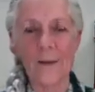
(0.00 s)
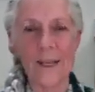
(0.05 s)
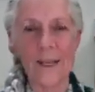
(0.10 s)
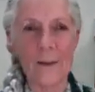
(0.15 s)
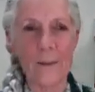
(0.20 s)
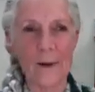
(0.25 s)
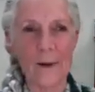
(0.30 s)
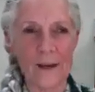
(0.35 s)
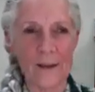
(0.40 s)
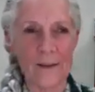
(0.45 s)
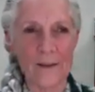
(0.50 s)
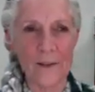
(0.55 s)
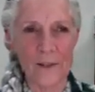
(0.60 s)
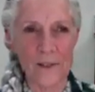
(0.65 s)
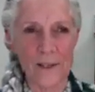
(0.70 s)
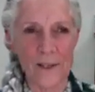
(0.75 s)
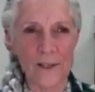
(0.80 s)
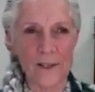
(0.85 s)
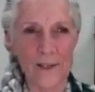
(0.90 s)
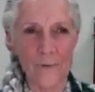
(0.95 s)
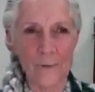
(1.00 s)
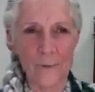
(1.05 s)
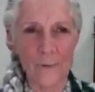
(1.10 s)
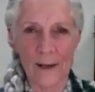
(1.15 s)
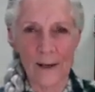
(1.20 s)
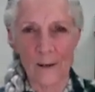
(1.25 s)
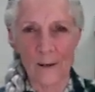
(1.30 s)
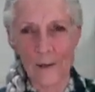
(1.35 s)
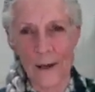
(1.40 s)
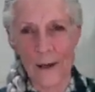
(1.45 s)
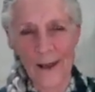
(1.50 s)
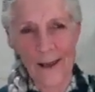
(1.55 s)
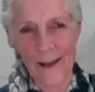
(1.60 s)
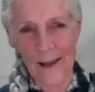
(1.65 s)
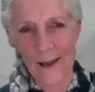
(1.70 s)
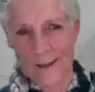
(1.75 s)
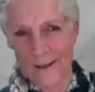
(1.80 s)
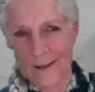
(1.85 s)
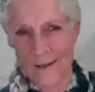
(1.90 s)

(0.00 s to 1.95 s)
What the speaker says: came out of the sea and we got on land